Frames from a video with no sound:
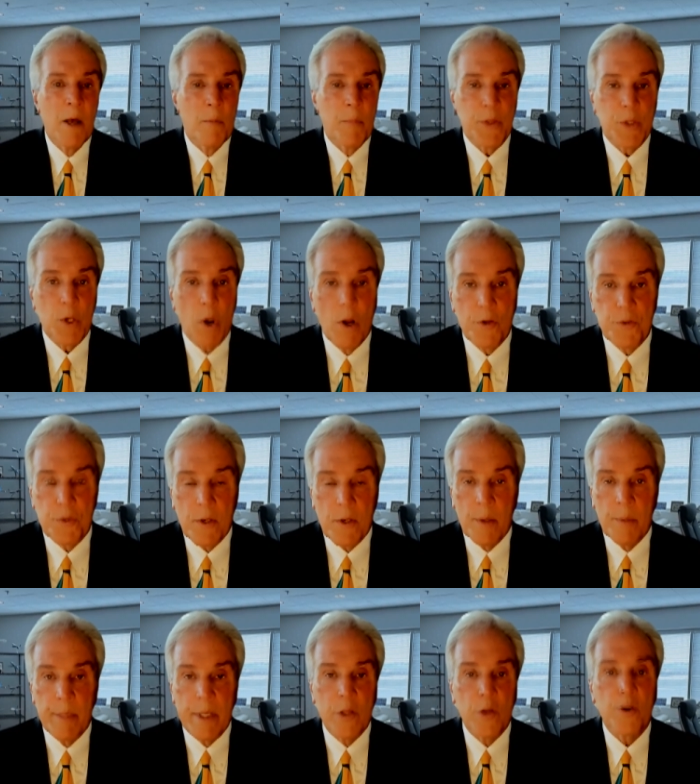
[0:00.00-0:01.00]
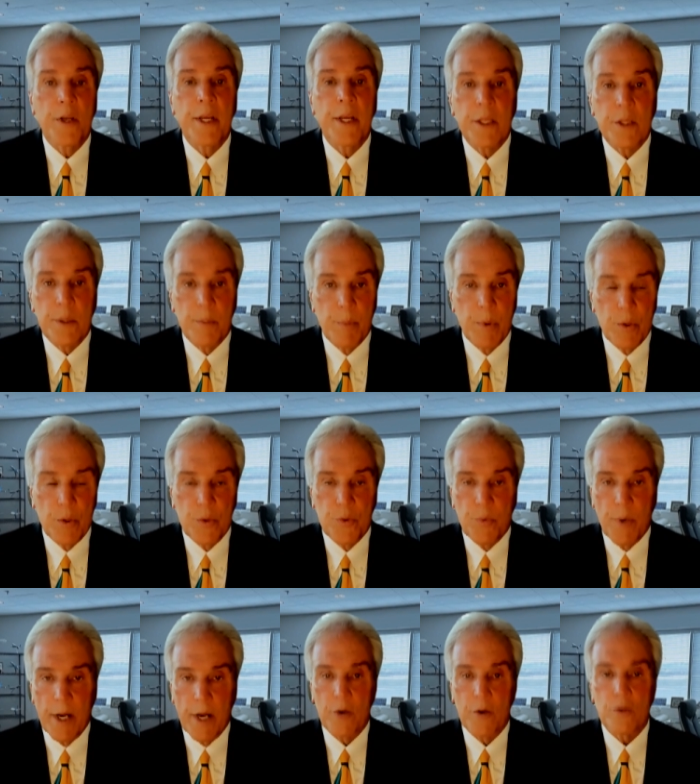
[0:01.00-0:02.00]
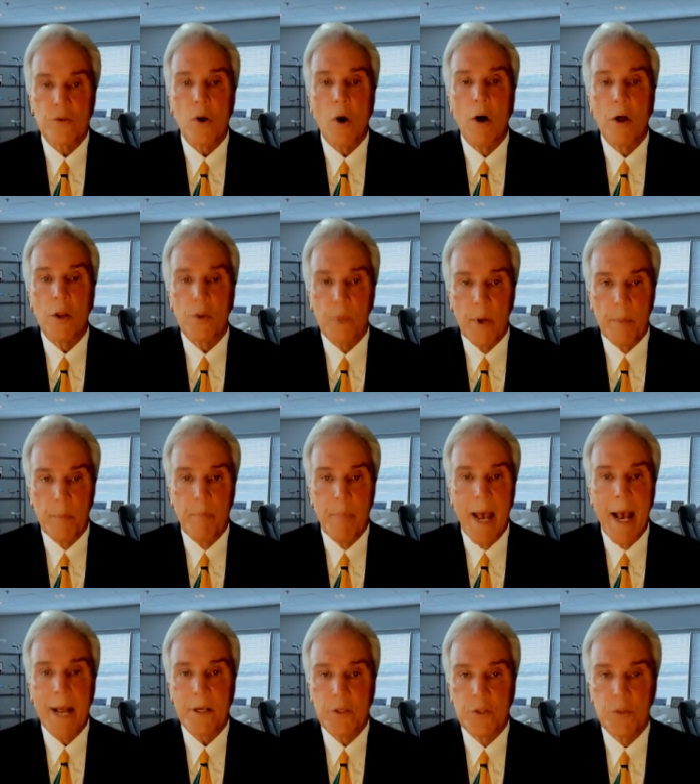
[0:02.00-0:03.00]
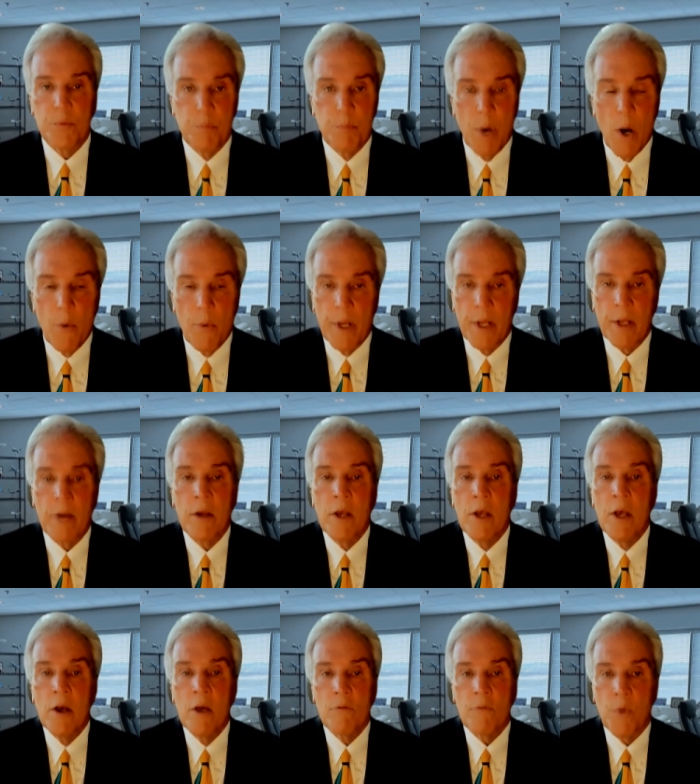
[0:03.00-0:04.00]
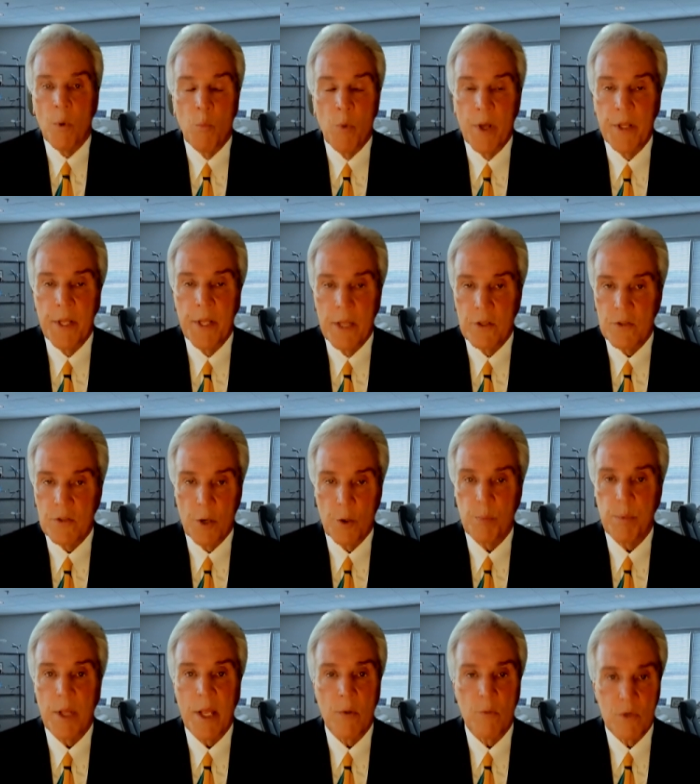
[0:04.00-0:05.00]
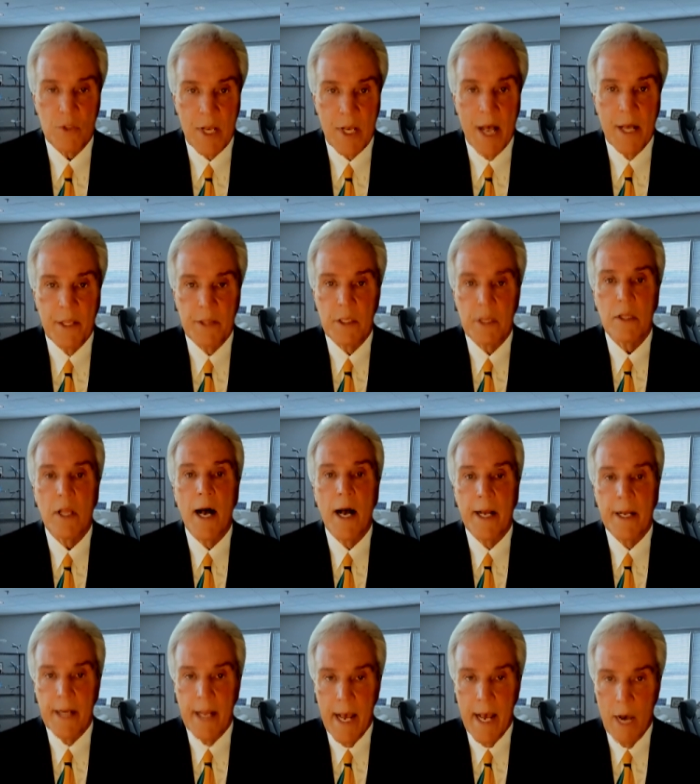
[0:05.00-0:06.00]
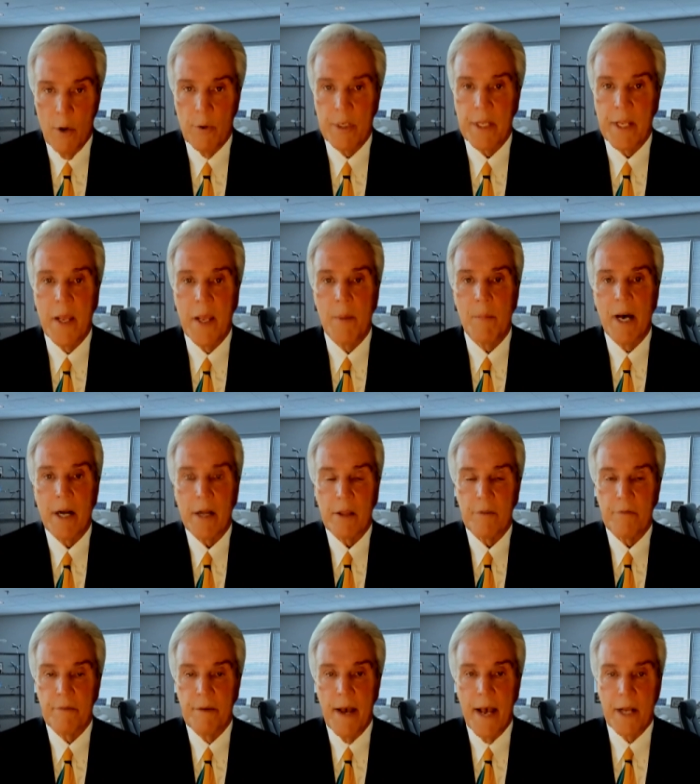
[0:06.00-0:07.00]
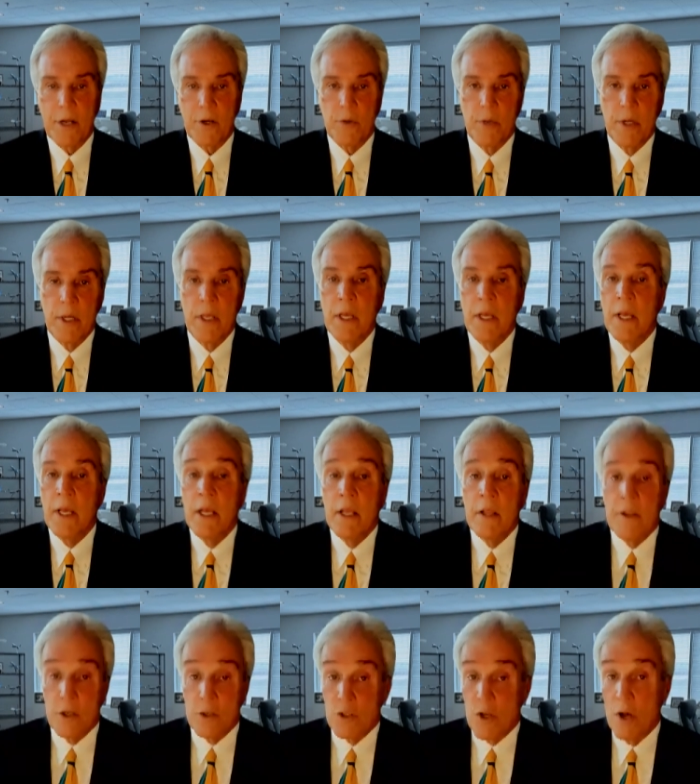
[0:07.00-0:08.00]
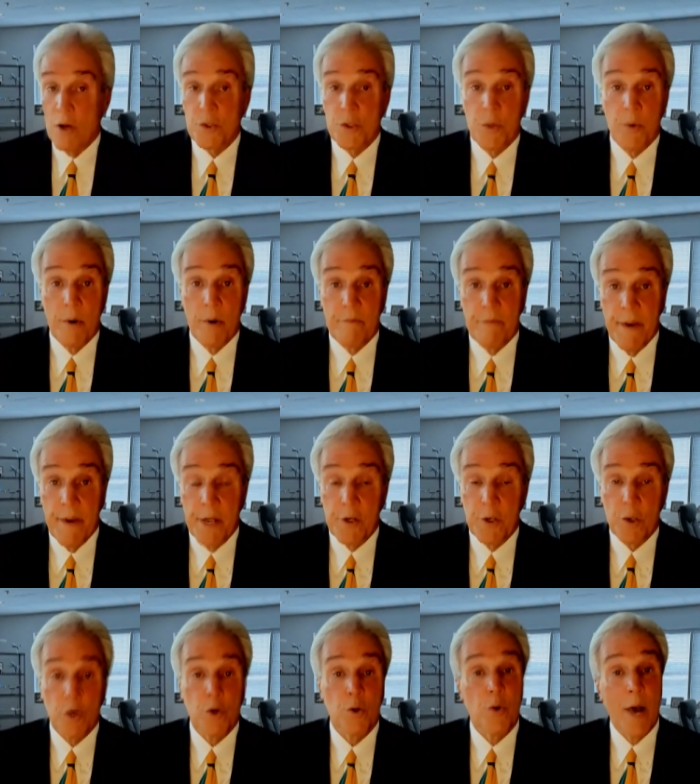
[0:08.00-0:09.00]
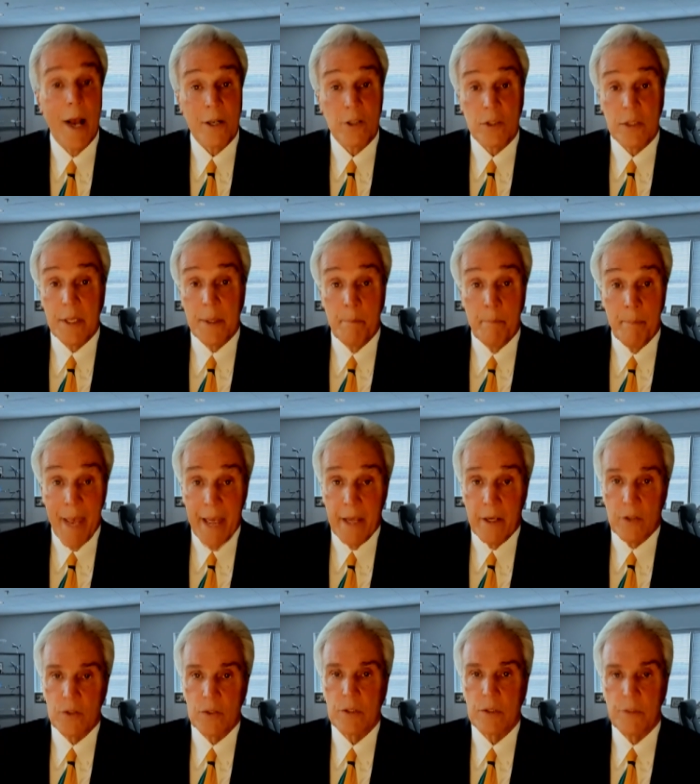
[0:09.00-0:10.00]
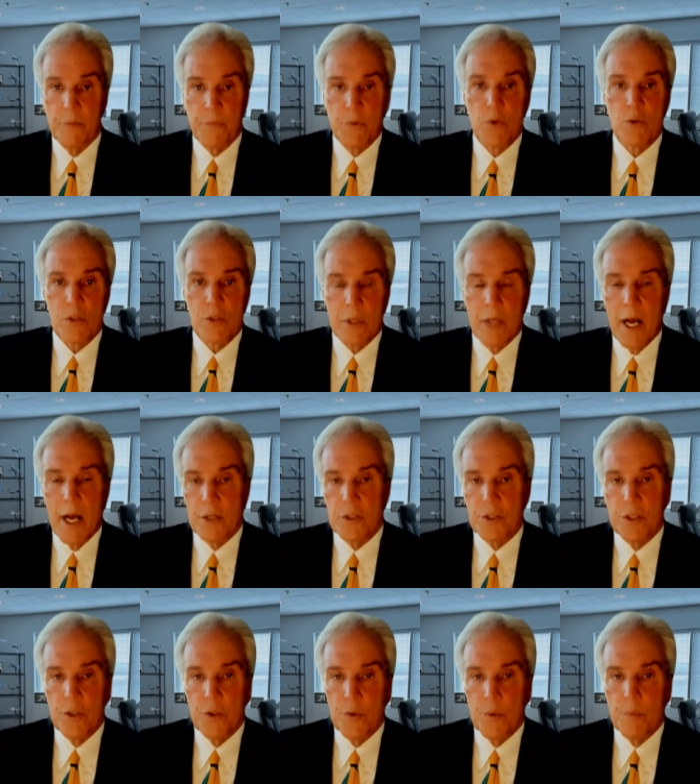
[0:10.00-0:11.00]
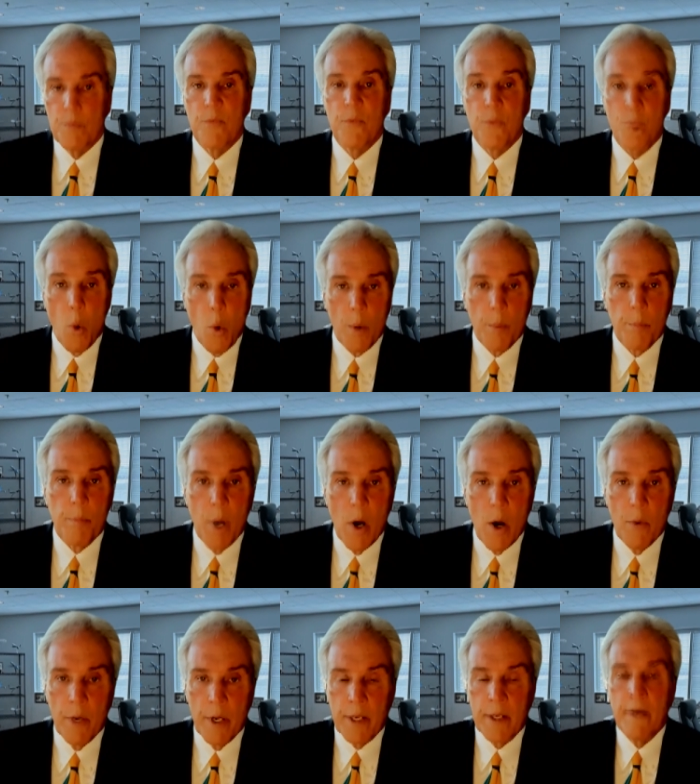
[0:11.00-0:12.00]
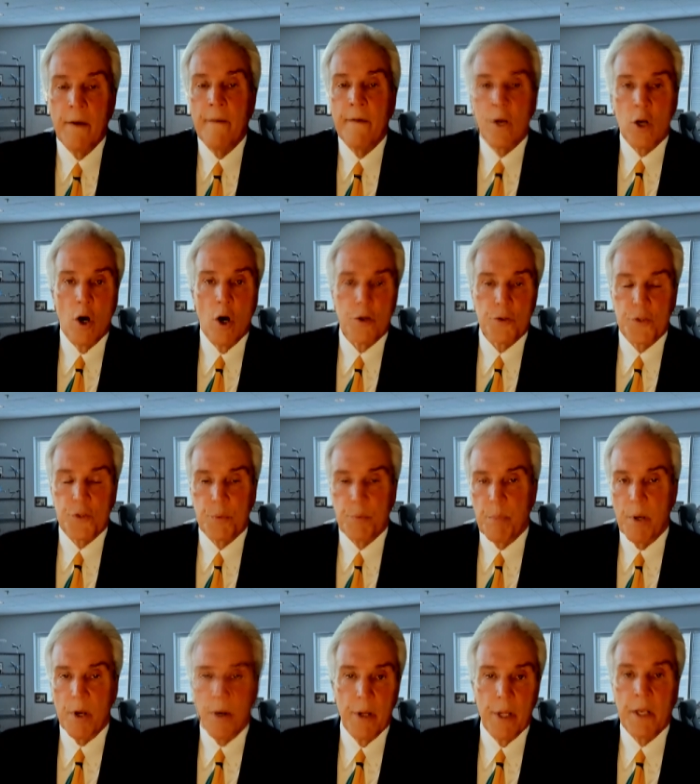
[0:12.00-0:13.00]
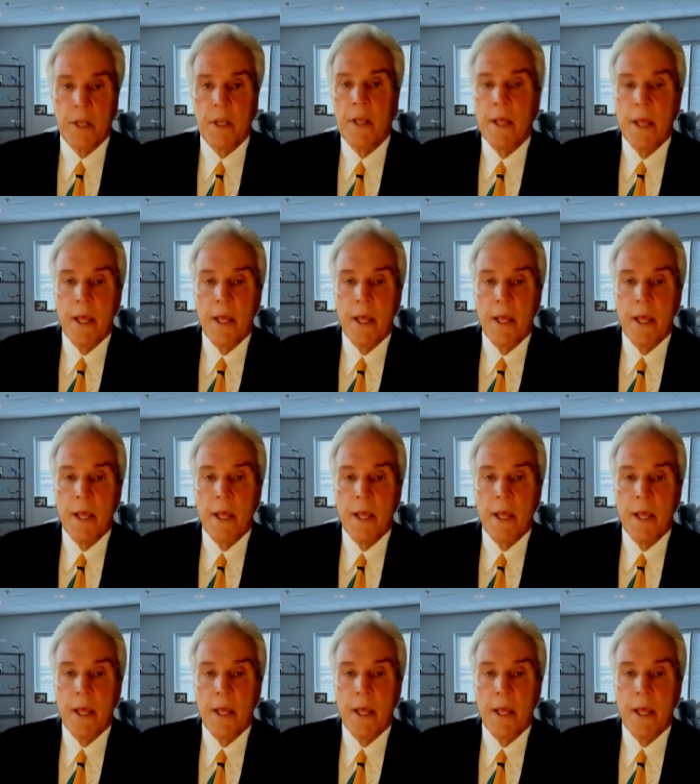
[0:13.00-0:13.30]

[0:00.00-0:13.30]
But they're also going to be looking at the build back to Boeing from when this airplane was on the line, how it came out of the factory. There's also a vendor who actually makes the fuselage tube for Boeing called Spirit,